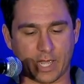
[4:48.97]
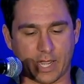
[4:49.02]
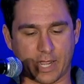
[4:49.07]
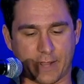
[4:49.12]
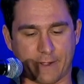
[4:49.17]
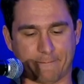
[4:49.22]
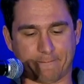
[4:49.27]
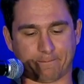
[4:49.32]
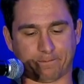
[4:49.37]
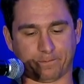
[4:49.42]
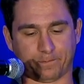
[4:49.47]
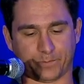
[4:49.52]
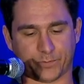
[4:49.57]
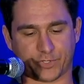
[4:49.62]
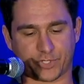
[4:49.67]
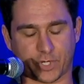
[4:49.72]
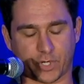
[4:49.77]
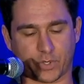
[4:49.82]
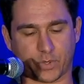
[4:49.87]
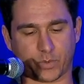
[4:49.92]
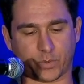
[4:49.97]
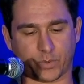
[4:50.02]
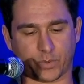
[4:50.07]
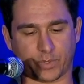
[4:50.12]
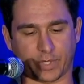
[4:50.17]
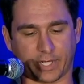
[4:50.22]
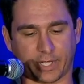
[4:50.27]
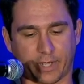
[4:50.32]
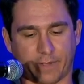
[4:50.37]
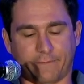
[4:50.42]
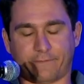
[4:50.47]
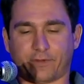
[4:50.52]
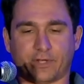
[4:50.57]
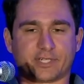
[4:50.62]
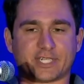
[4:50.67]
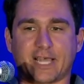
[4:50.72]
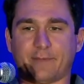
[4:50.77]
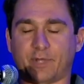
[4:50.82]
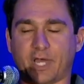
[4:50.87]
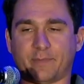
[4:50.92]
Um, so like, for
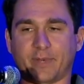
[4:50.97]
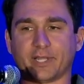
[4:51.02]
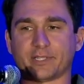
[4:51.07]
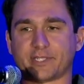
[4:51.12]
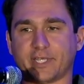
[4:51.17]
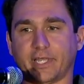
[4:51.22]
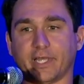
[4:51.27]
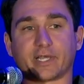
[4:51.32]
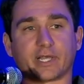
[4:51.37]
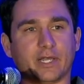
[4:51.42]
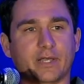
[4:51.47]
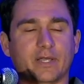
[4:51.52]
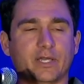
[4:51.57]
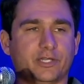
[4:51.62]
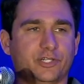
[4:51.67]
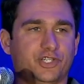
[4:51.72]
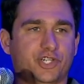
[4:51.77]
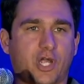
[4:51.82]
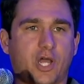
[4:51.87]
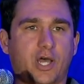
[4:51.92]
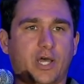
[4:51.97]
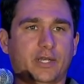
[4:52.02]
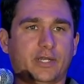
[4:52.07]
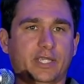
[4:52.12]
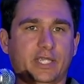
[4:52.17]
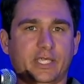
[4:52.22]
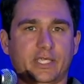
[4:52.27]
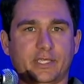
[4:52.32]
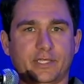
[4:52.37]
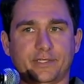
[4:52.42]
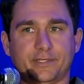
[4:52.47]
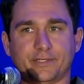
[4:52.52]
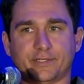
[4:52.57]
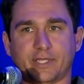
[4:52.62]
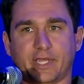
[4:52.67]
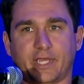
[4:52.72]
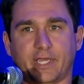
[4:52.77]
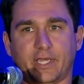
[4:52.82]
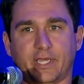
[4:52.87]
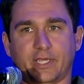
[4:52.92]
example, I might say like, John is
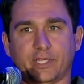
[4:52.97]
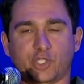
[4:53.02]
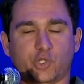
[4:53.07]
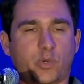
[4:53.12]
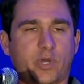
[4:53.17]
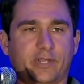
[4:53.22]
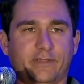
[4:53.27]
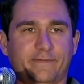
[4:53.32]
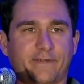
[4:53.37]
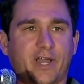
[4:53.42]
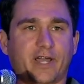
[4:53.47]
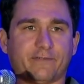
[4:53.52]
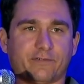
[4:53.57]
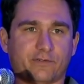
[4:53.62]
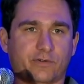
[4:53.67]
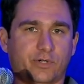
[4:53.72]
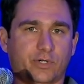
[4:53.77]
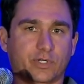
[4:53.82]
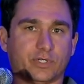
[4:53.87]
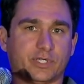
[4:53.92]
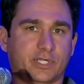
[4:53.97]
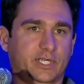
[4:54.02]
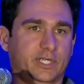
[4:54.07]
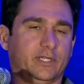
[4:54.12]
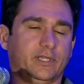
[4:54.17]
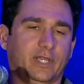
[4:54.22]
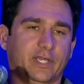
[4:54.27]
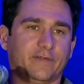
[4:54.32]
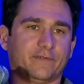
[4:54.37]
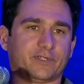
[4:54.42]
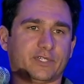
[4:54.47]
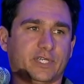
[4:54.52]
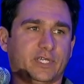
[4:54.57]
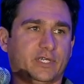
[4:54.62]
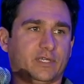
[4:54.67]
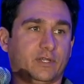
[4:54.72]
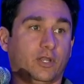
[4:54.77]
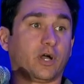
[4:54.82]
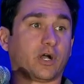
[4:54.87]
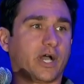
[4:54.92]
a 25 year old. He lives
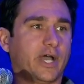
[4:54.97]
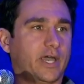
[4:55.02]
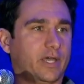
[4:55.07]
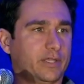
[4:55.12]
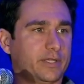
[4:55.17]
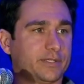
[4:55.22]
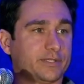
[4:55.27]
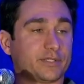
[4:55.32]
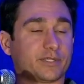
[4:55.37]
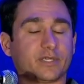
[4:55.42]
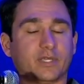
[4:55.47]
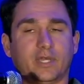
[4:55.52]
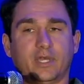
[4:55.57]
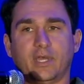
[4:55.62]
in Long Island.